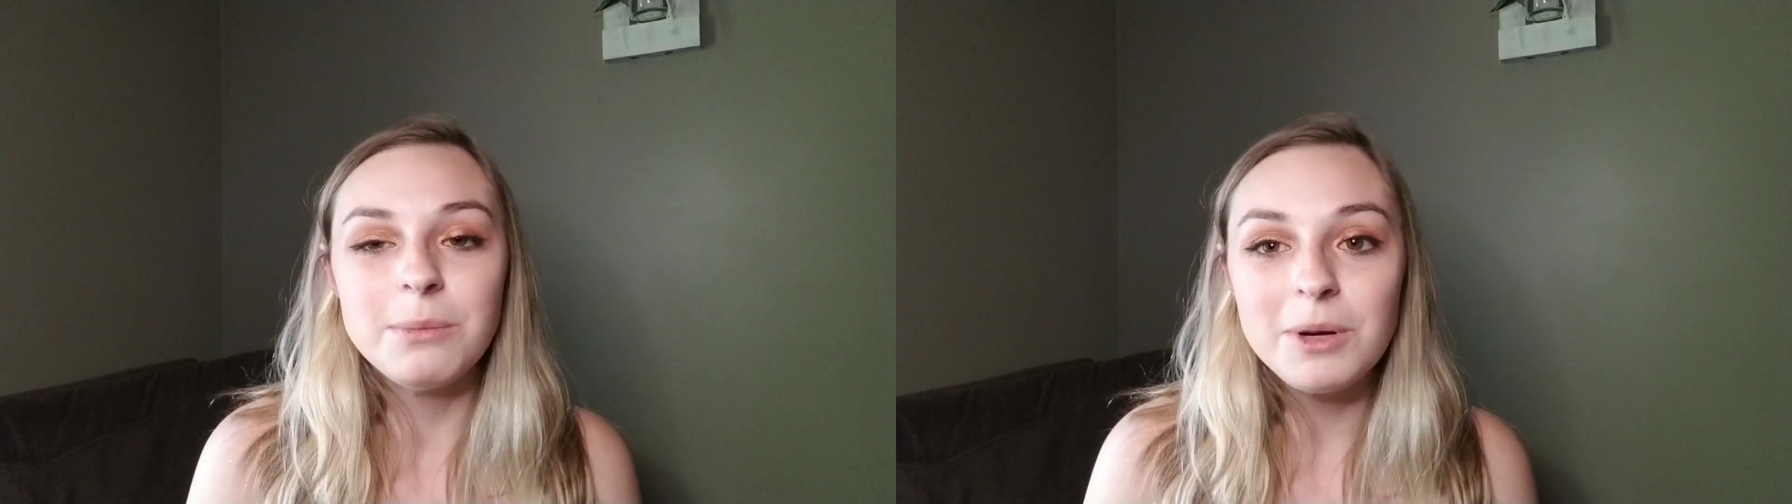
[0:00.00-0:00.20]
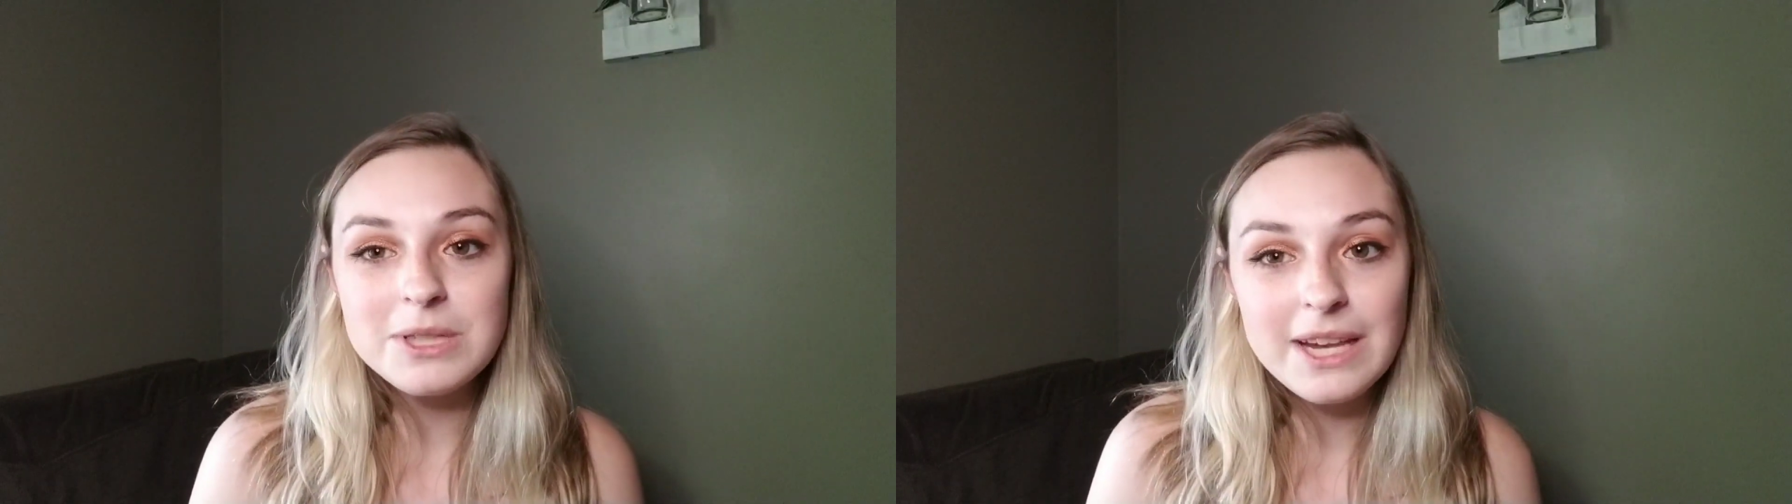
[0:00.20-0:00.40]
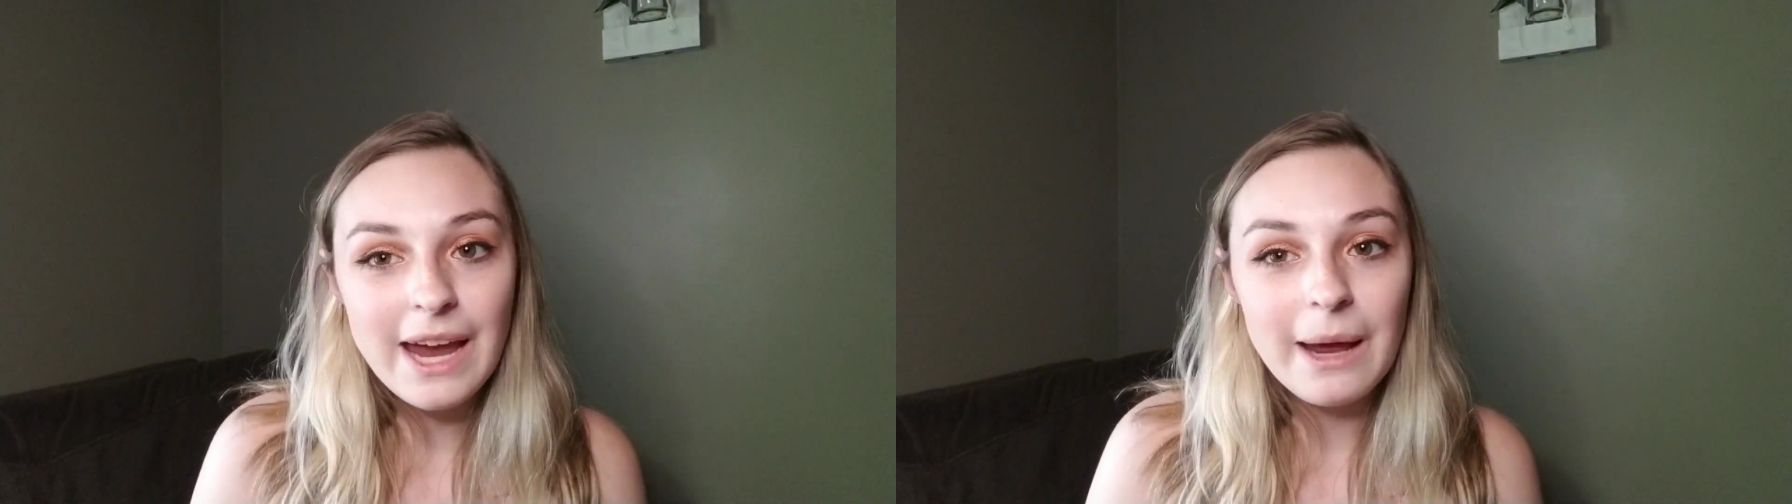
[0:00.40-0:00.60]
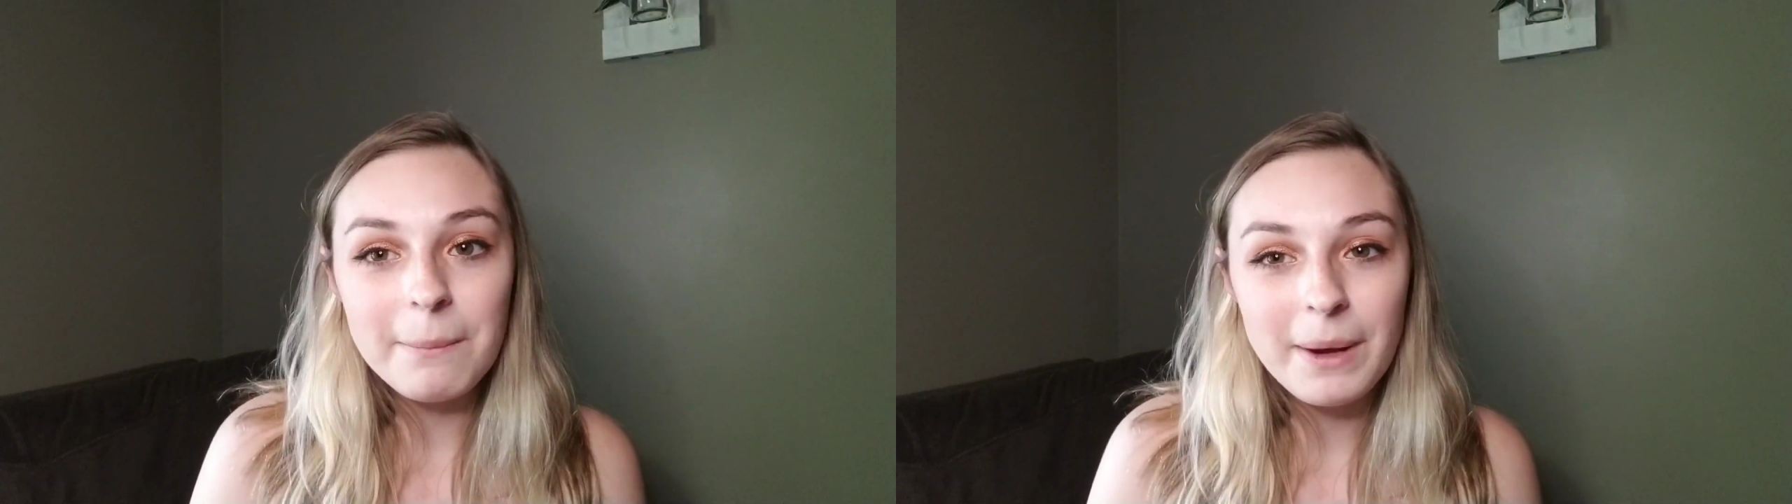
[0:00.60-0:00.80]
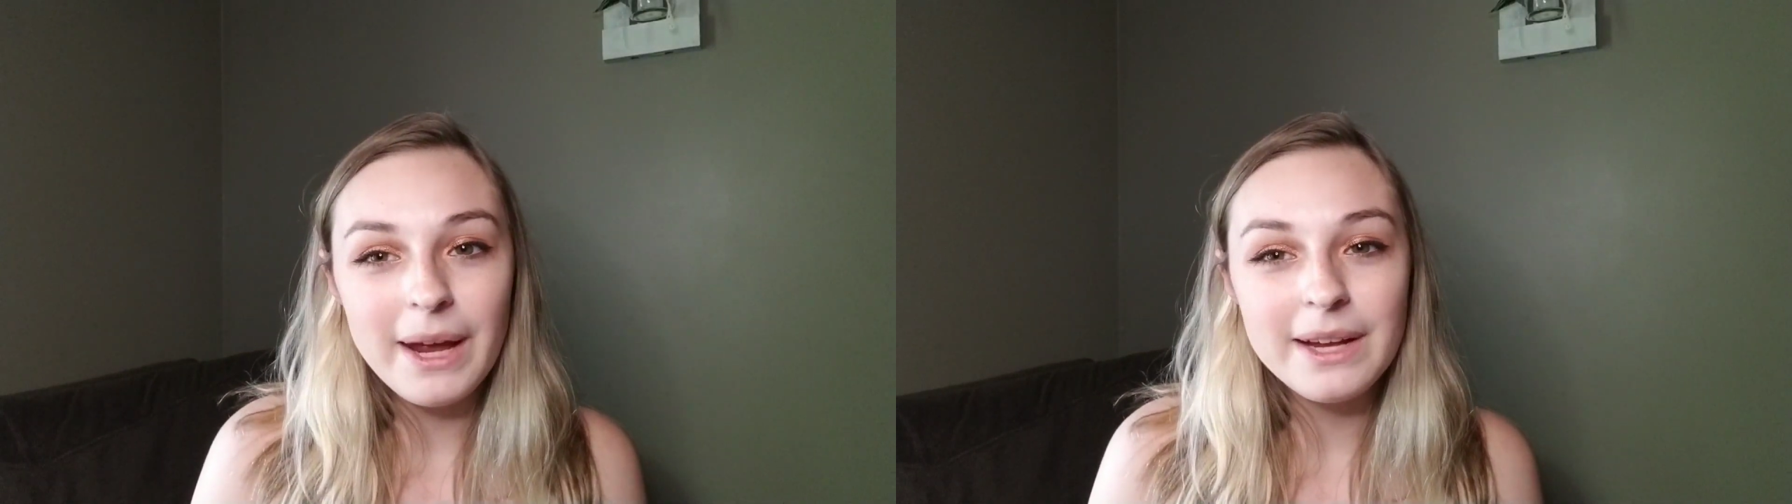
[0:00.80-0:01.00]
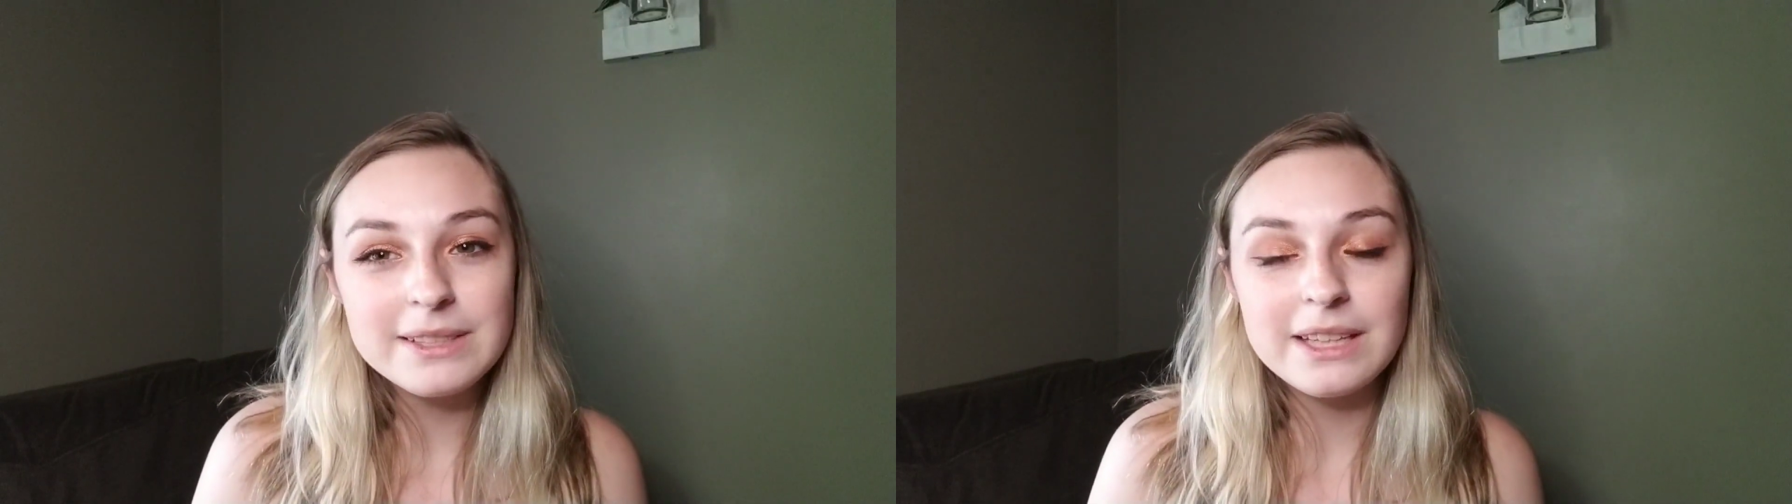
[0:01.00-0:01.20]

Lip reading: mostly had pinks.